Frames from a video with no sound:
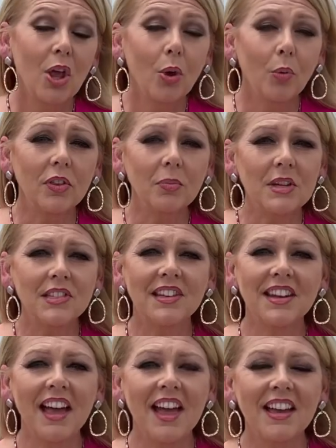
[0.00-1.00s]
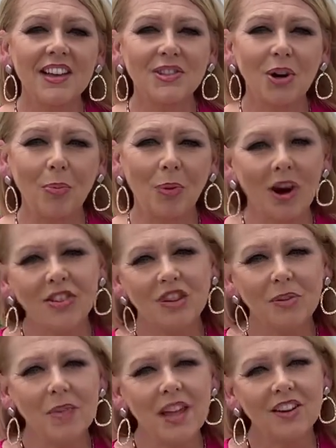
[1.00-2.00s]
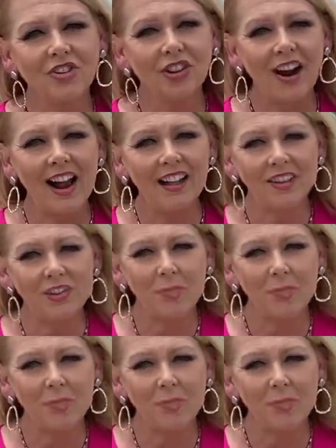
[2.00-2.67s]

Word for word: With me today is our project manager, Alex